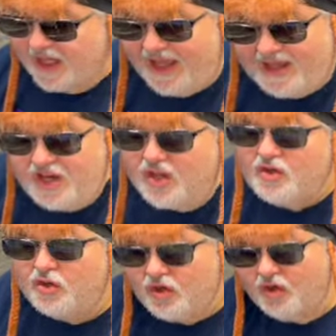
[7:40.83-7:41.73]
an
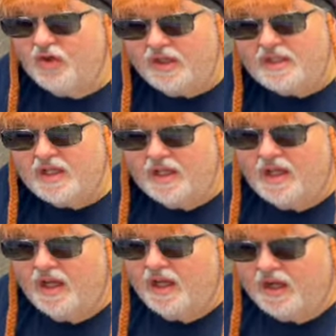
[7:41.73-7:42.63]
undercurrent
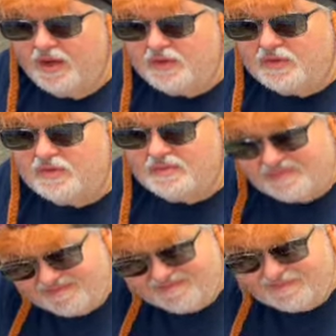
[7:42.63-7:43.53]
of
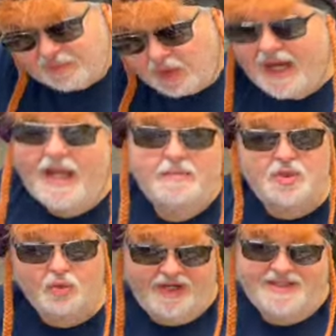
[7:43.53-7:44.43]

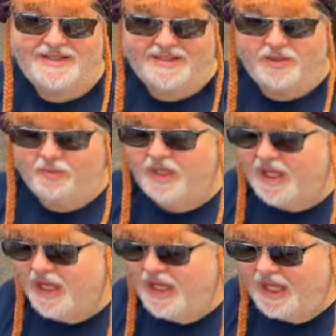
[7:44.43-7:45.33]
perhaps racism
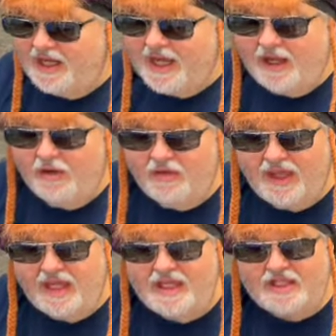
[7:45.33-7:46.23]
in how
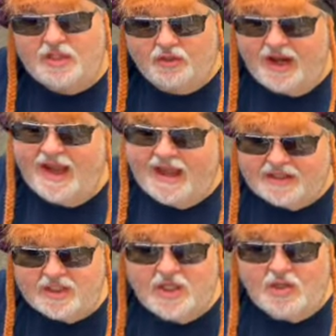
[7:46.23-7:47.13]
they
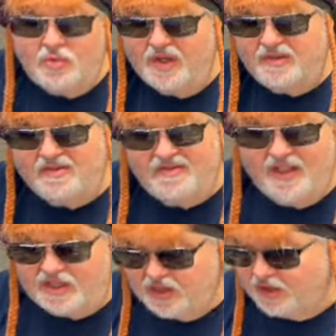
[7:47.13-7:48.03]
interact with
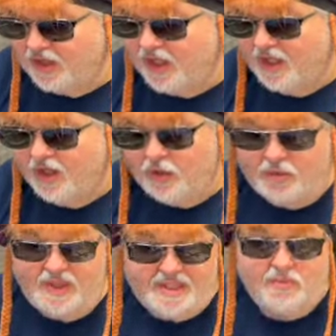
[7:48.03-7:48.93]
Victor, who
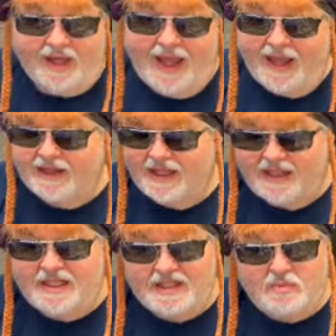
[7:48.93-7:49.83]
is black,
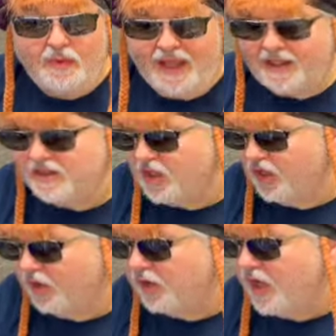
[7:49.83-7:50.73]
and his black
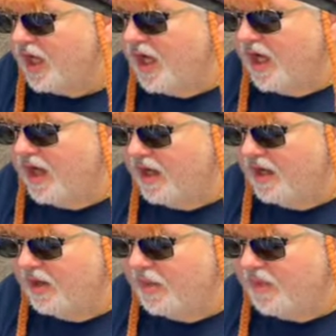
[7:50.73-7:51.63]
daughter.
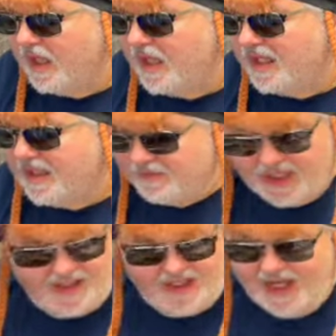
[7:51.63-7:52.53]
Um,
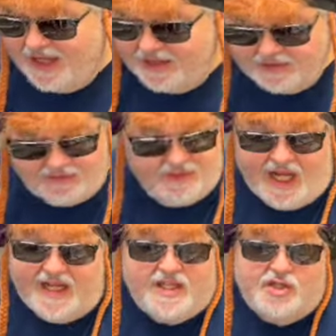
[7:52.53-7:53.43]
I
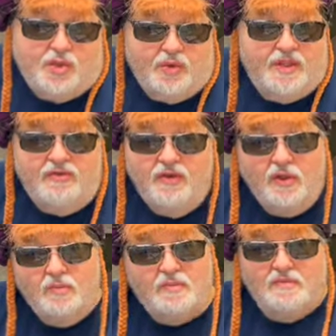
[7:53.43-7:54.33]
I enjoyed the
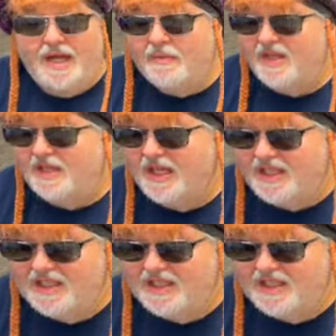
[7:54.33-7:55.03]
film. I mean, it